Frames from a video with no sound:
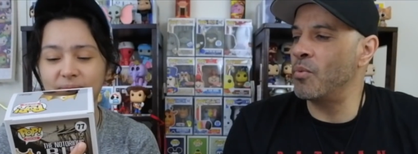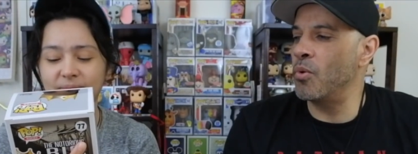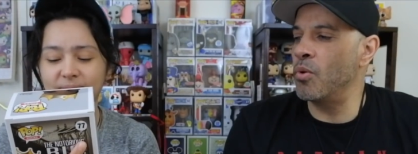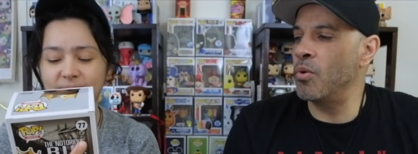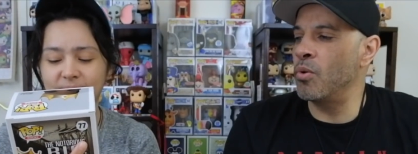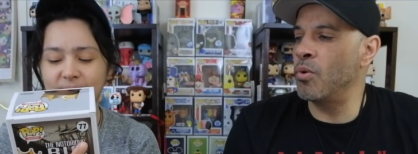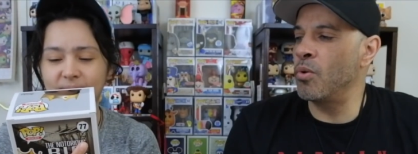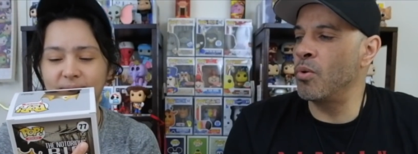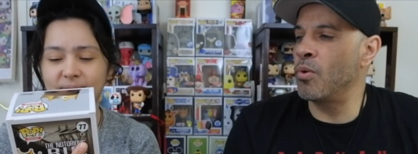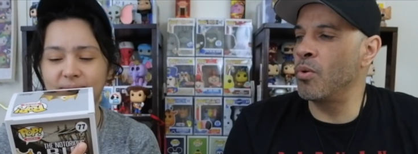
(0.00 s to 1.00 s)

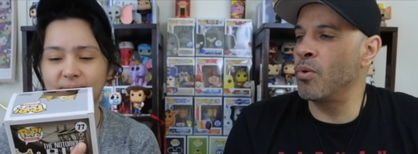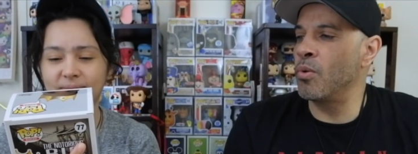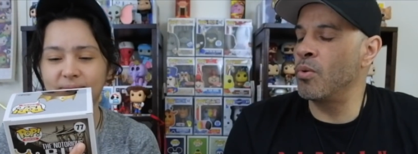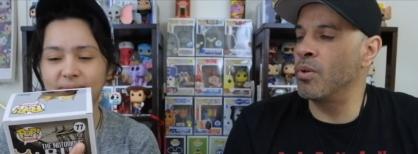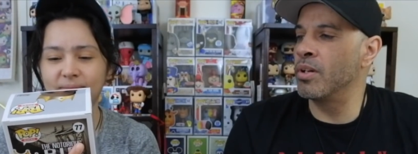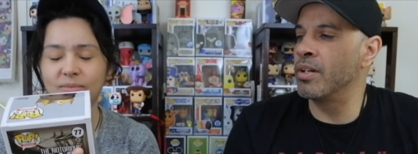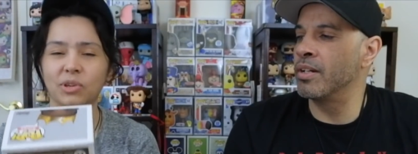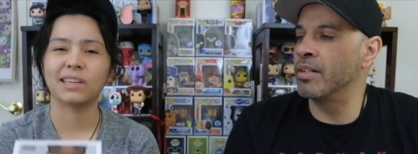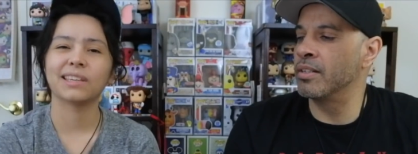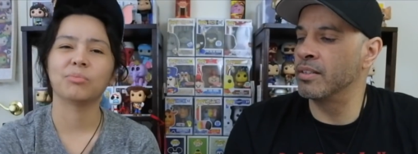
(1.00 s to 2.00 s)
Speaker 1: Woo! We
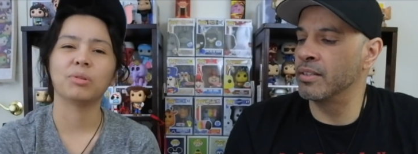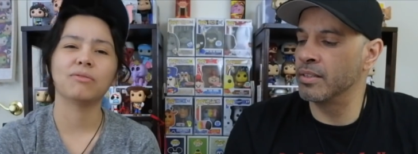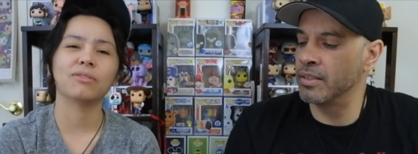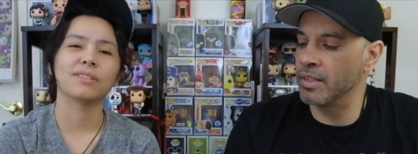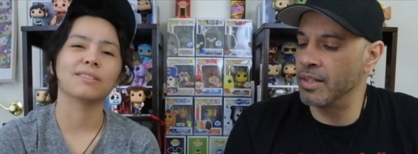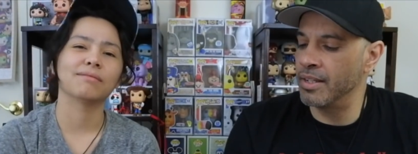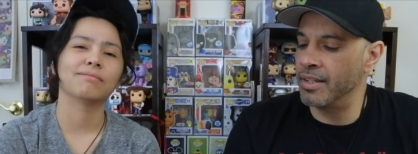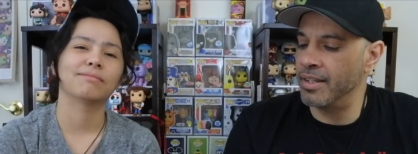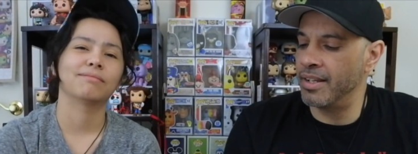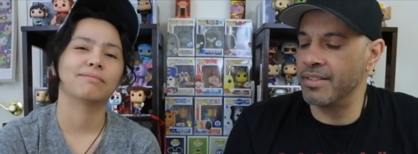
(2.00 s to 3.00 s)
ain't get Bigfoot.
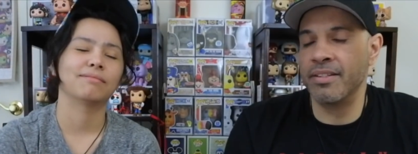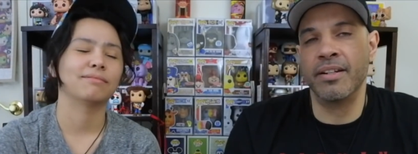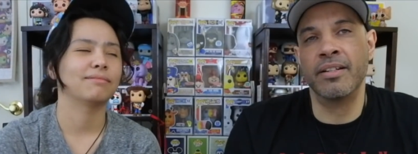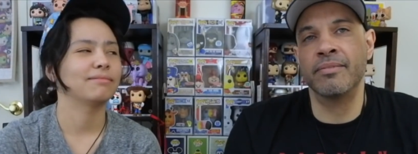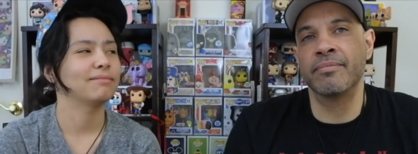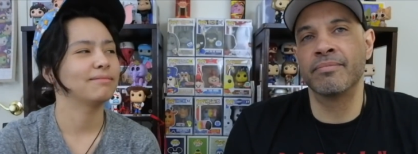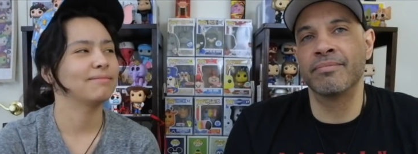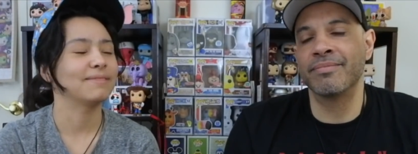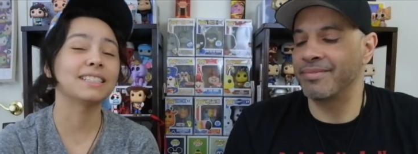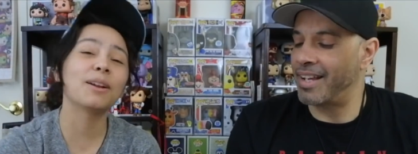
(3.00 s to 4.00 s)
It's alright.
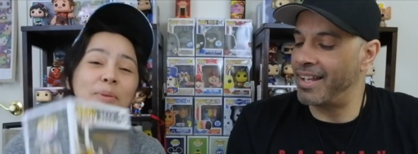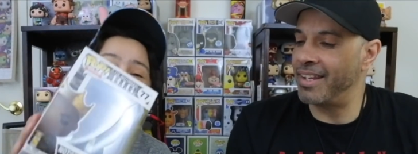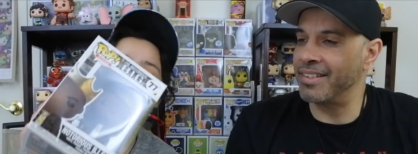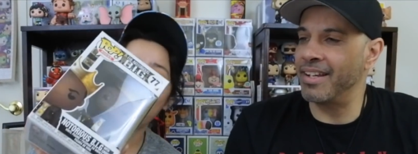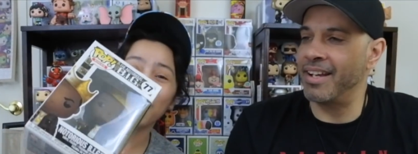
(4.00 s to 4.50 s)
That's not bad like